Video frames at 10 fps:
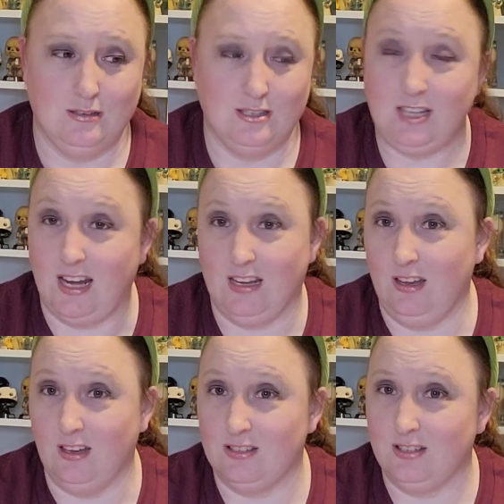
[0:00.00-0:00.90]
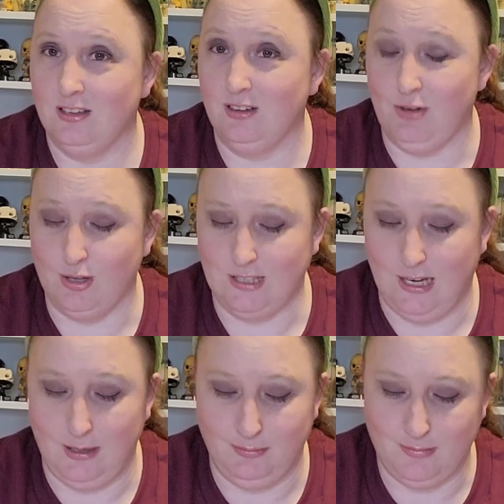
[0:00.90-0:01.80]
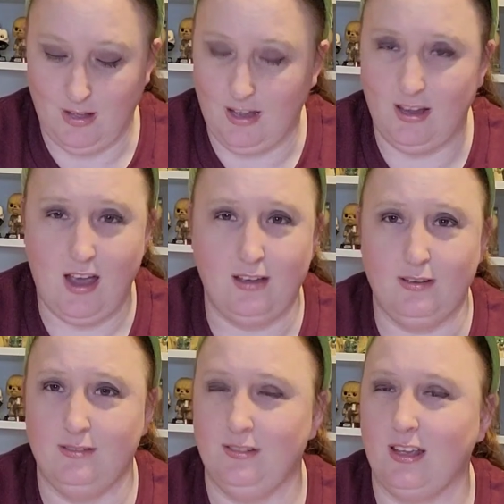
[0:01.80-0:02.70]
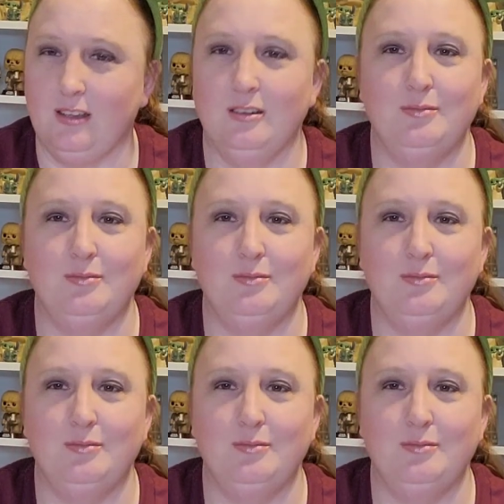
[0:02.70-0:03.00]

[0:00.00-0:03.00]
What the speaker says: sidekicks of all time. I have, like,